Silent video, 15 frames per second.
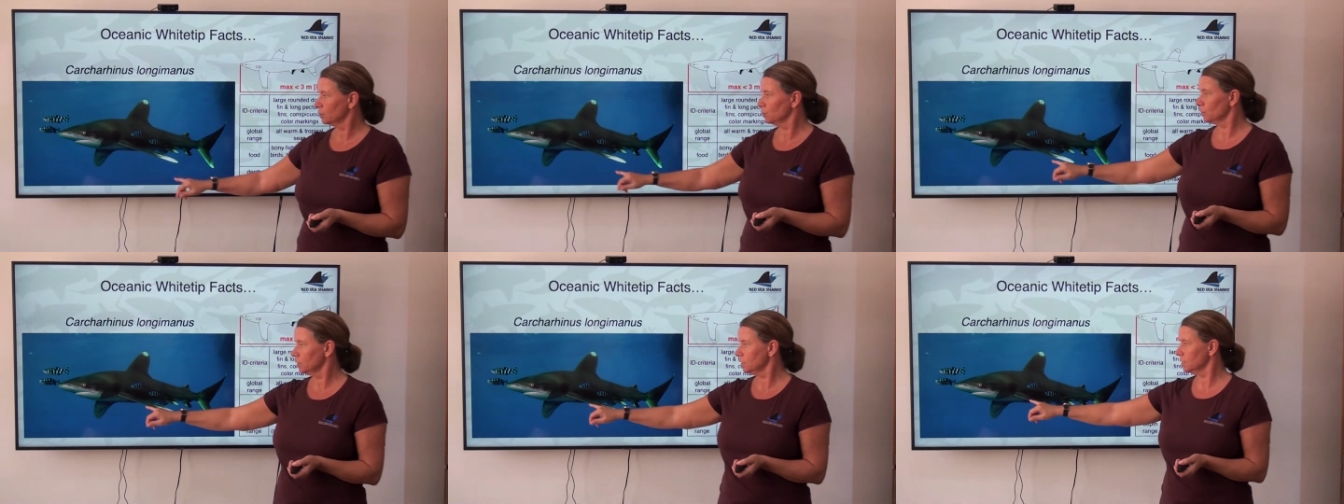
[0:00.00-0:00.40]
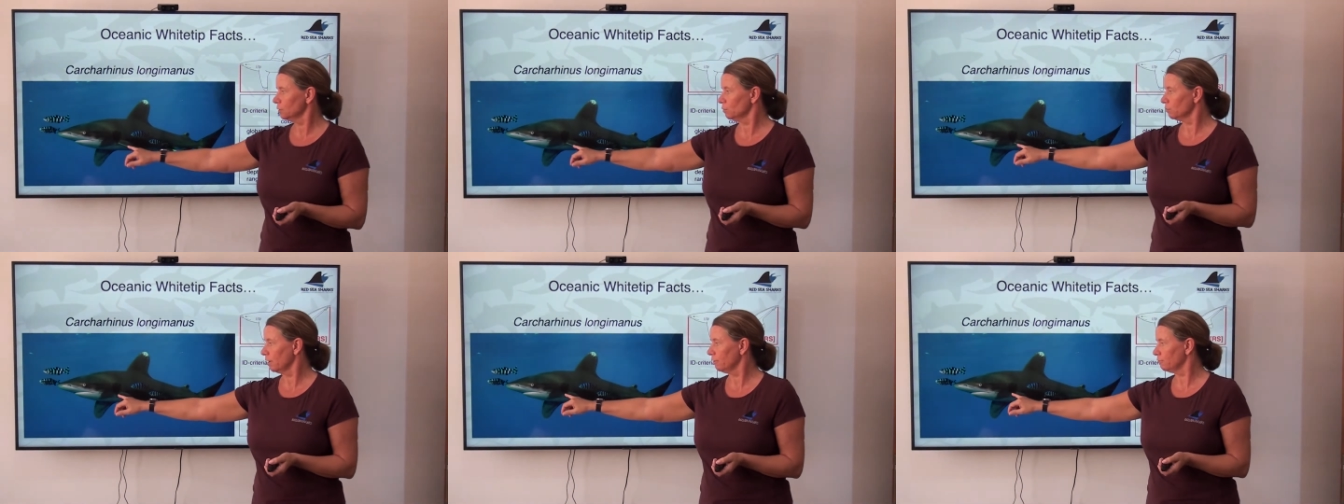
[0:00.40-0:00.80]
So this is
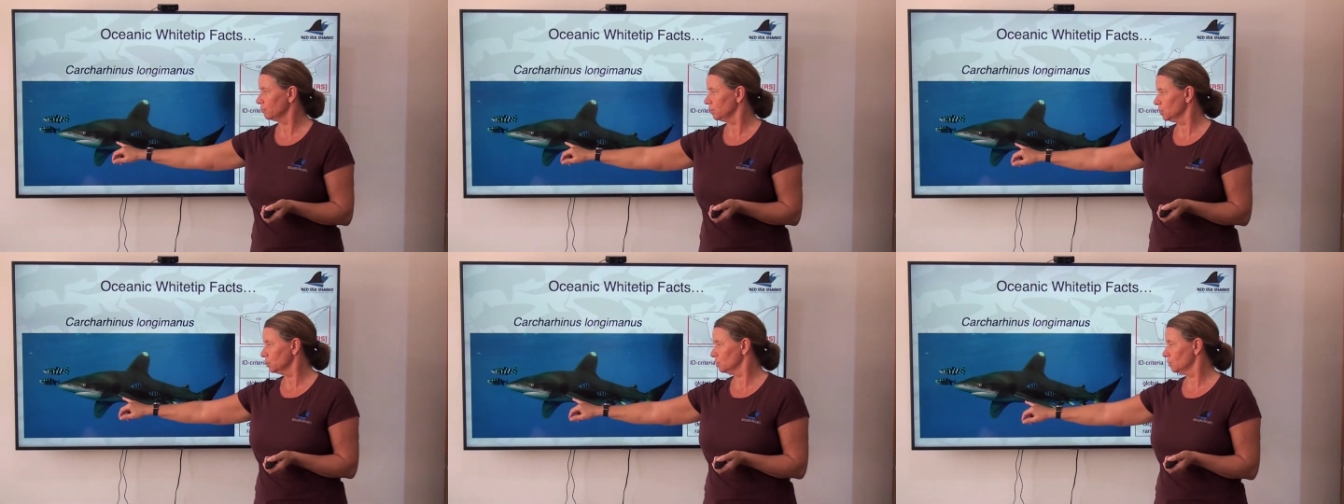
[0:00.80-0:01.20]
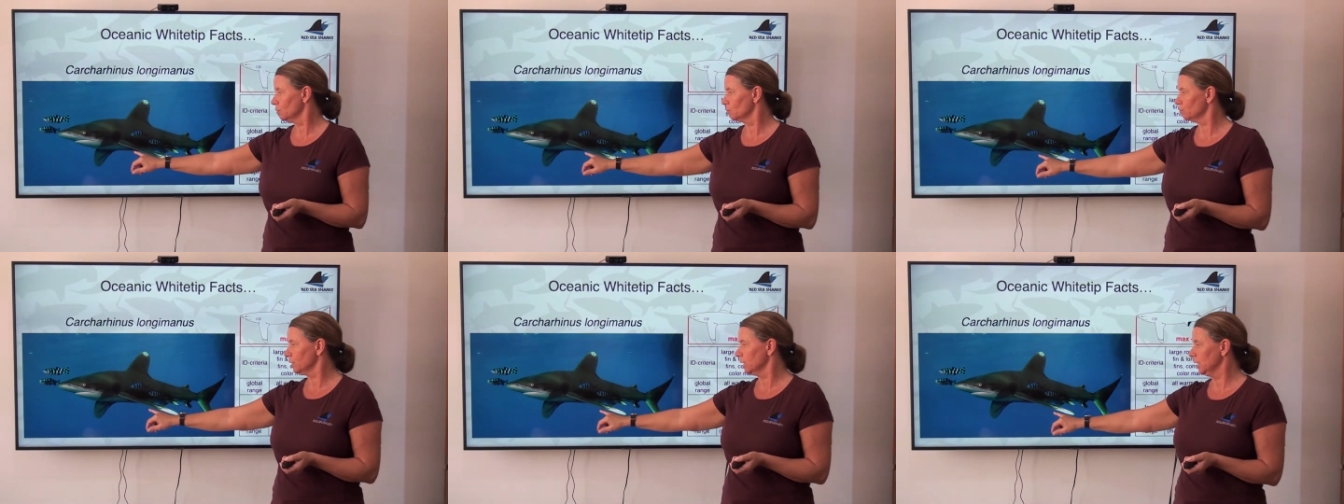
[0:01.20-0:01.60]
a reference to
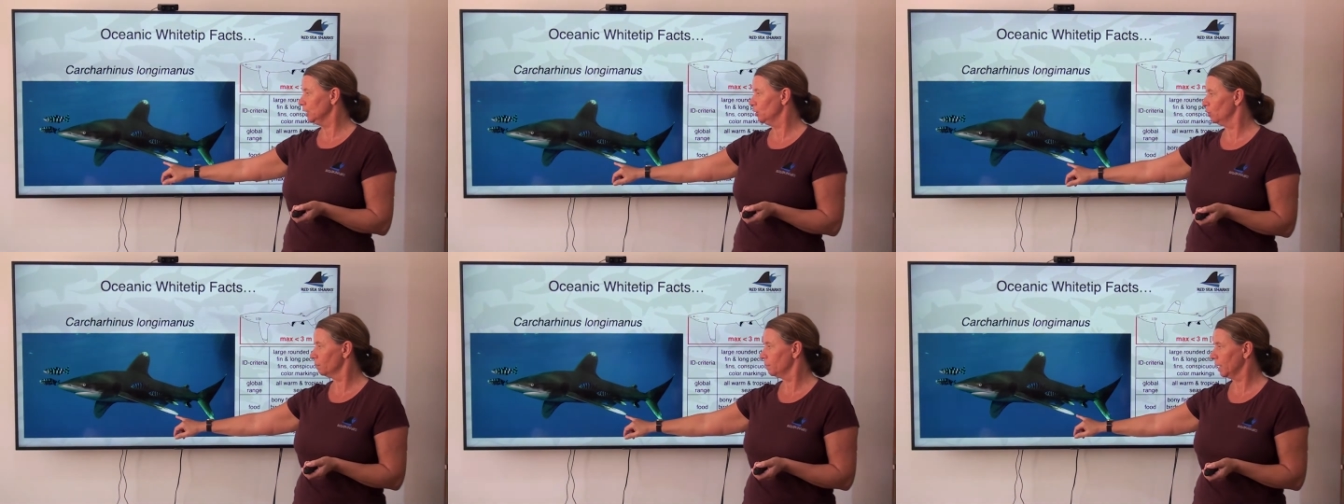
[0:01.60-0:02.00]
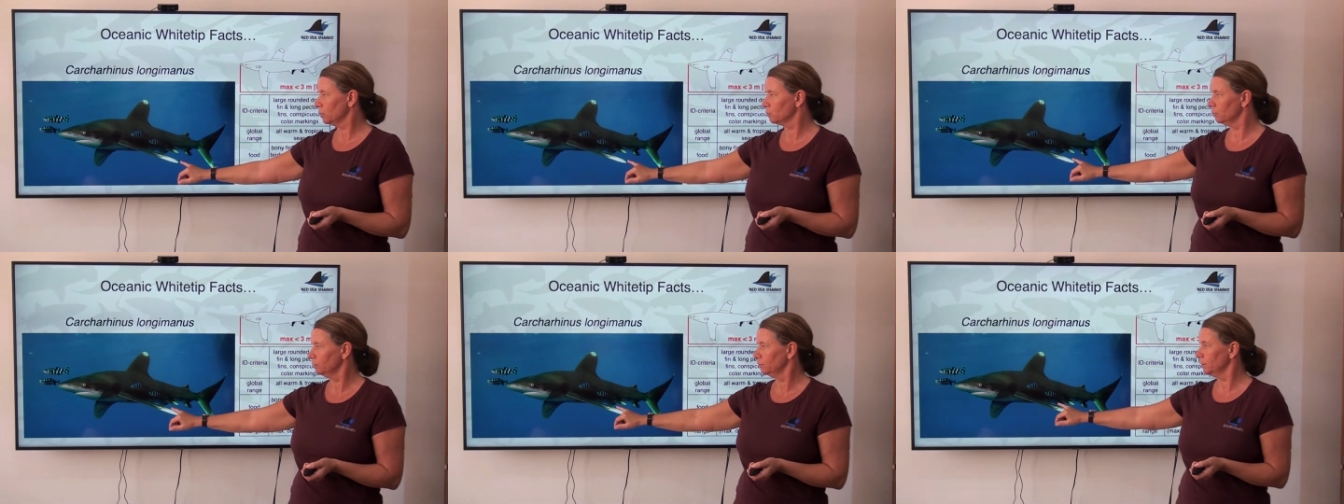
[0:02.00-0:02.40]
the really long
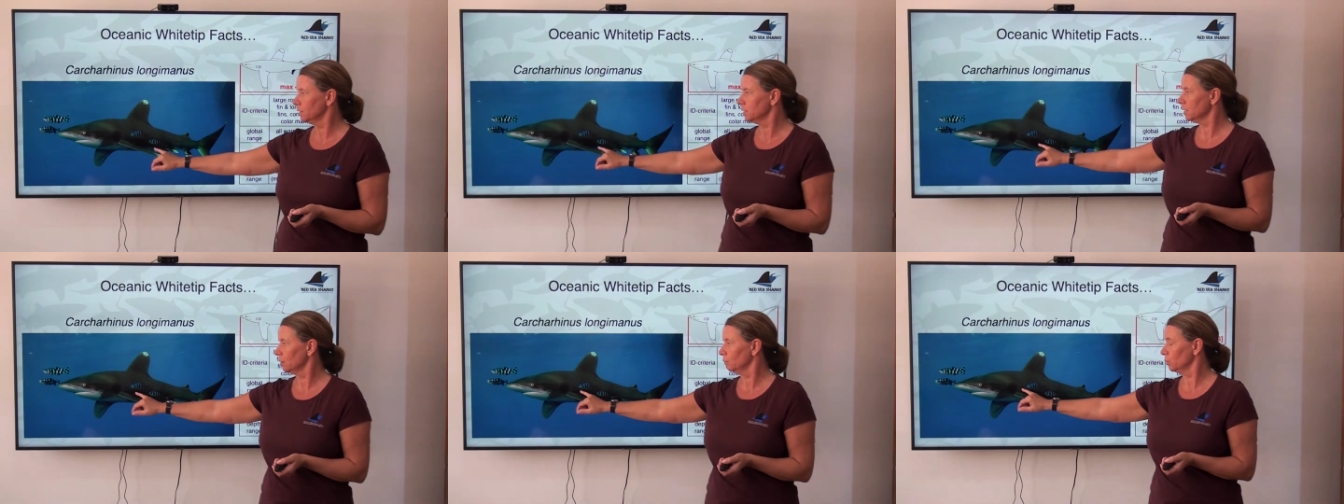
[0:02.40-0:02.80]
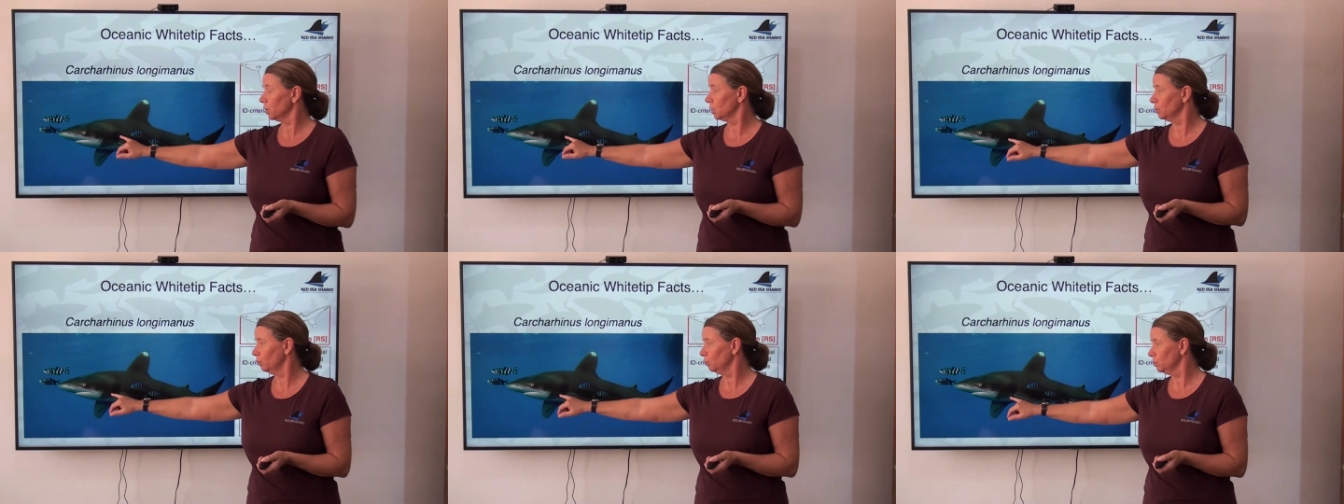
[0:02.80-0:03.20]
pectoral fins that we
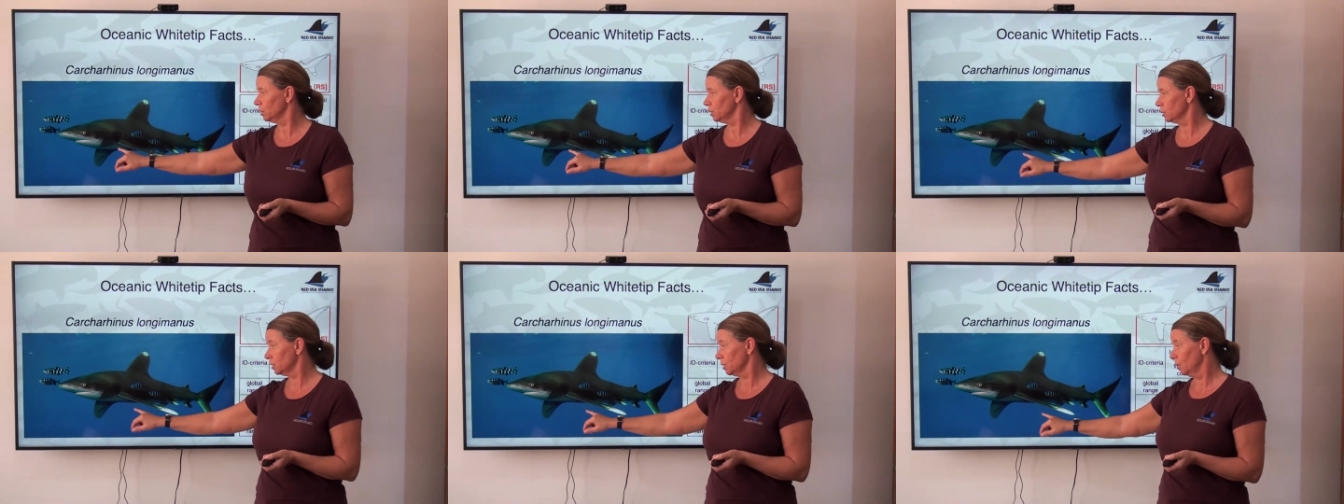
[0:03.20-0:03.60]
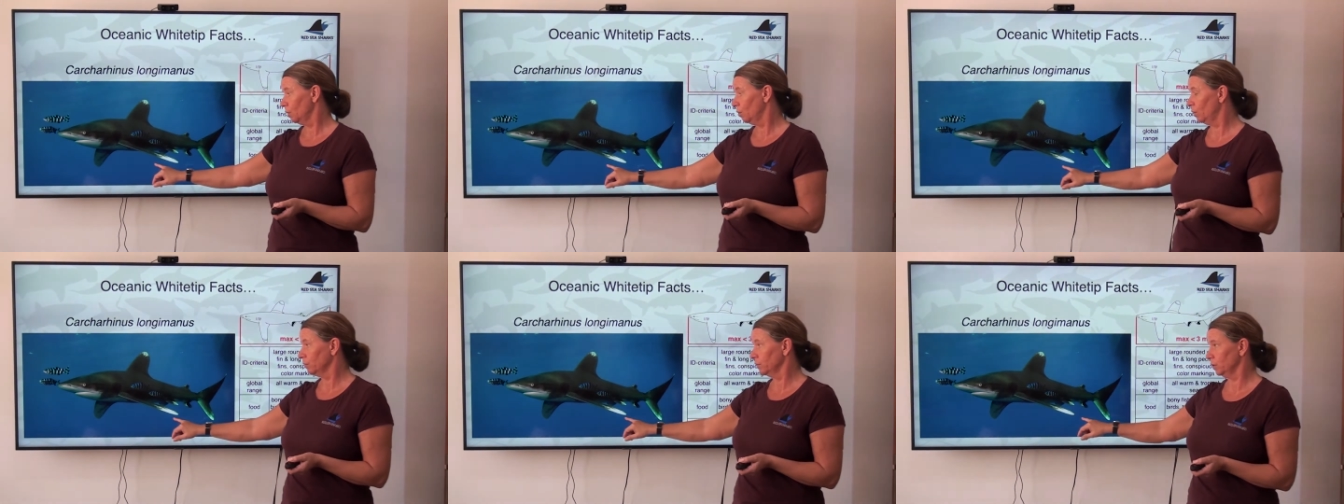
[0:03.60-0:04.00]
can notice
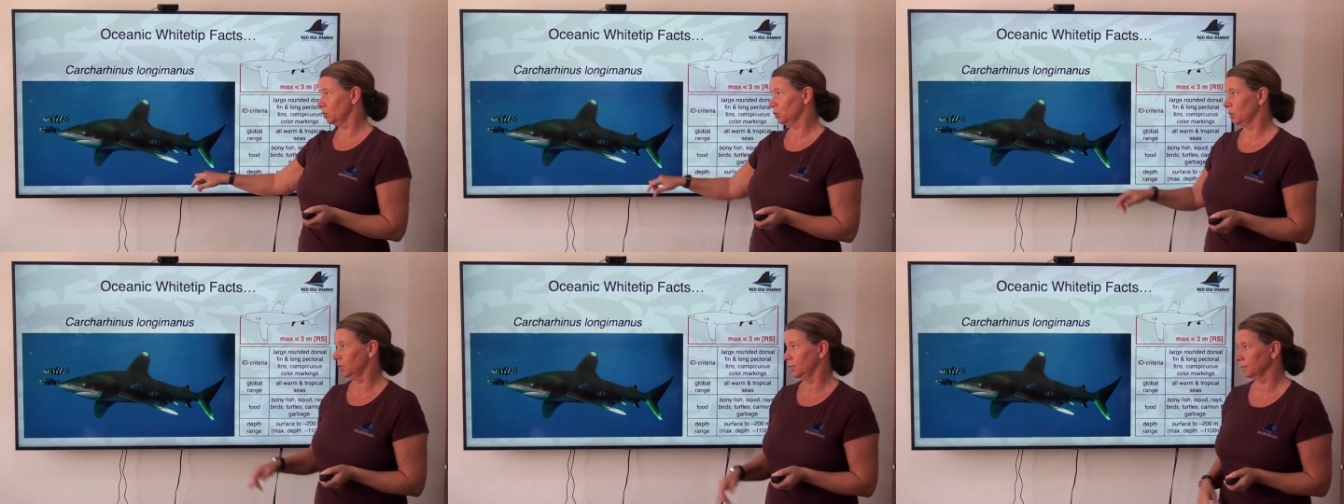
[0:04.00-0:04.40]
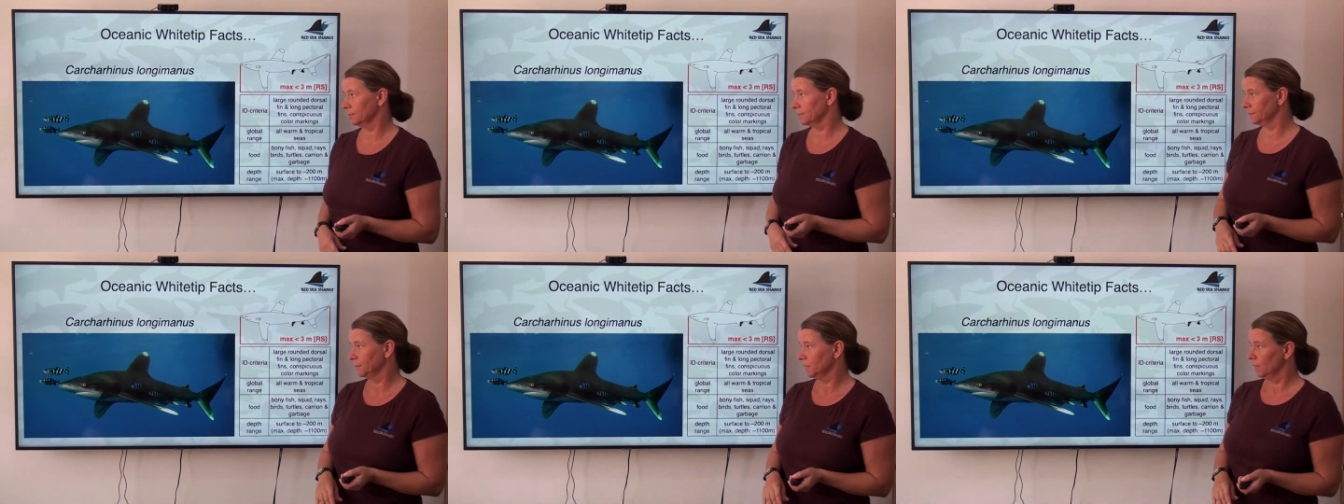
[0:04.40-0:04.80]
on these
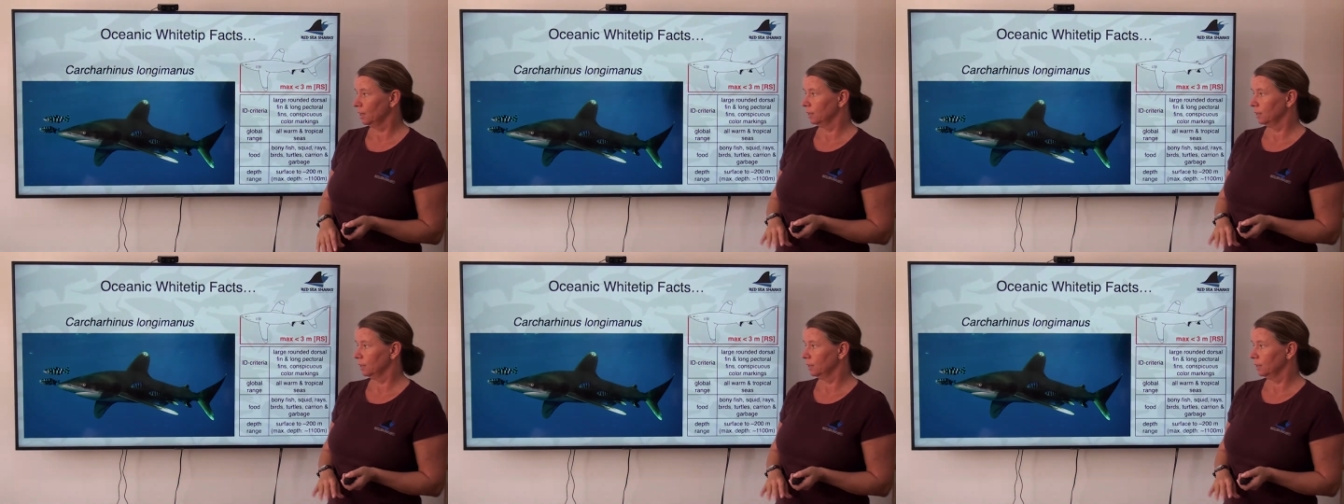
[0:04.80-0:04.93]
sharks.